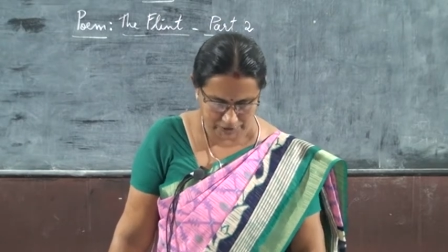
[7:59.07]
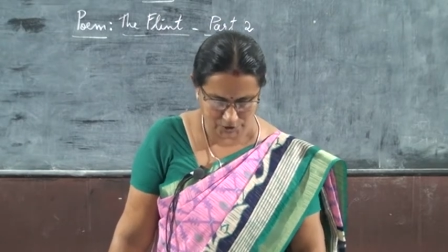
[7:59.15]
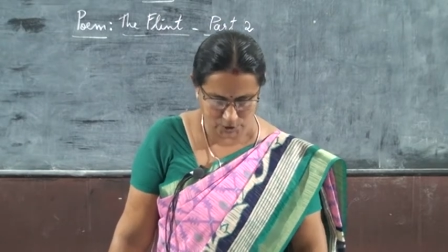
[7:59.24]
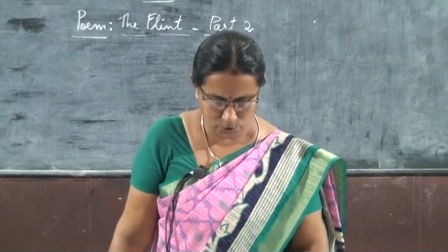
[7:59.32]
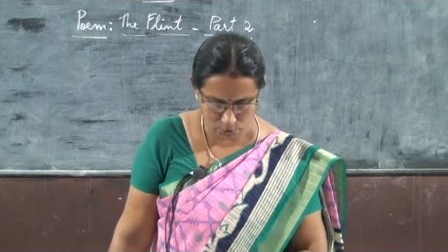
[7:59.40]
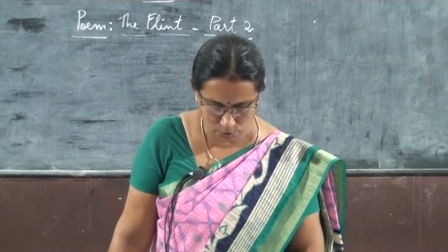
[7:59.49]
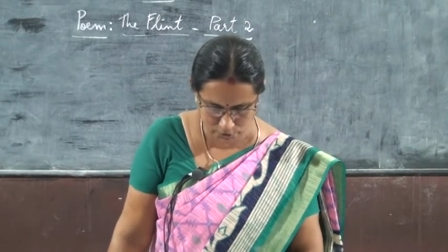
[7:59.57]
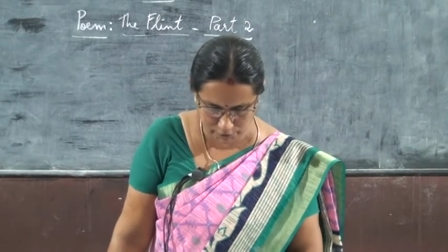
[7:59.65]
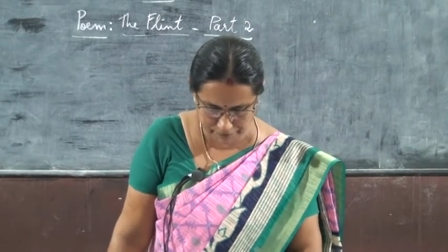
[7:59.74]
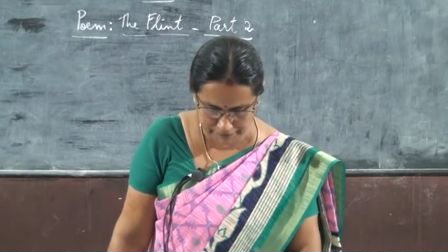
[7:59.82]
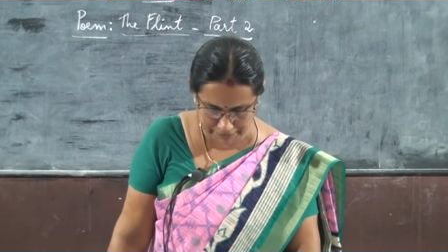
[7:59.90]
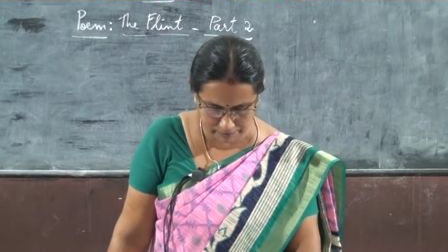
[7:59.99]
So hold
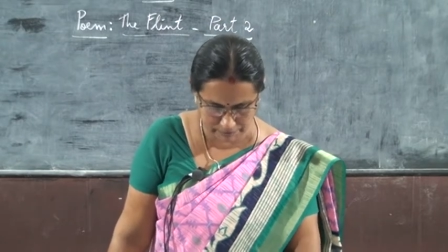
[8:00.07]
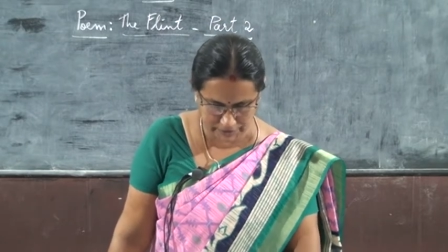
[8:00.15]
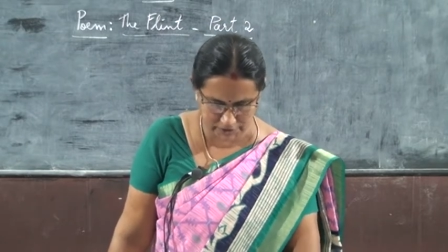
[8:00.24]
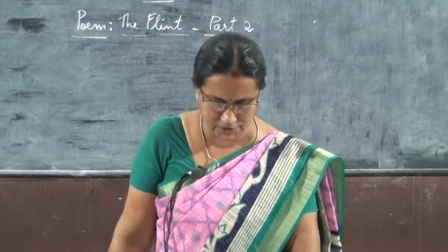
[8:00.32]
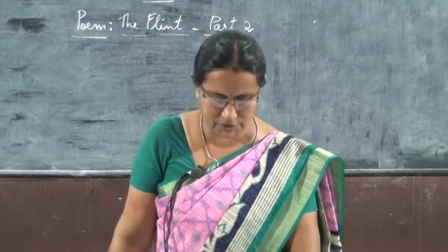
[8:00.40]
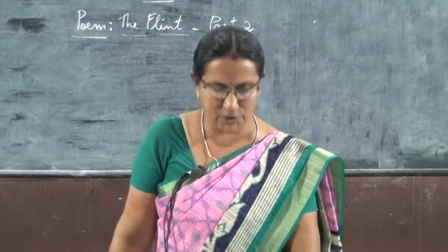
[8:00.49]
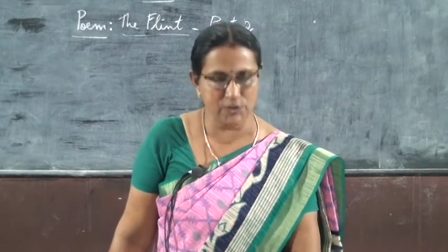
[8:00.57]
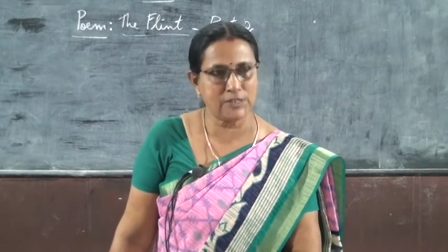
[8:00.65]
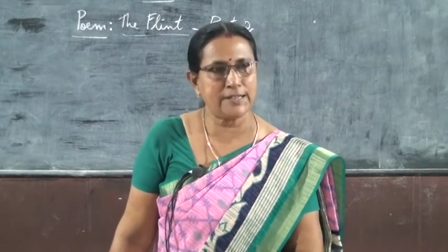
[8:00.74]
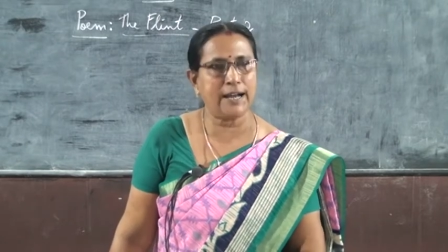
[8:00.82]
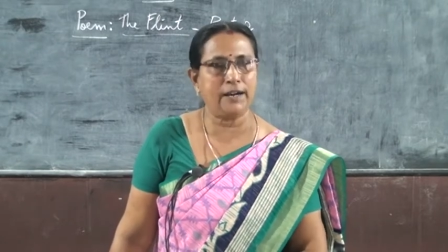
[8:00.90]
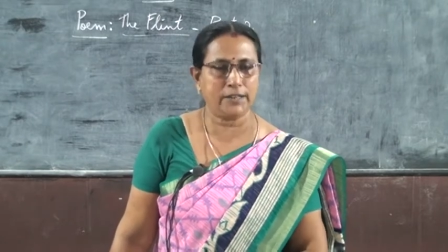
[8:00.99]
fire means to
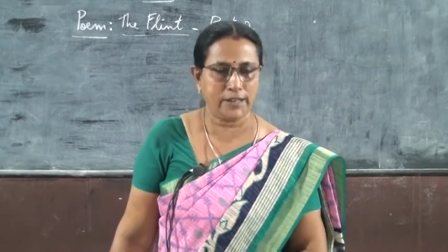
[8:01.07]
start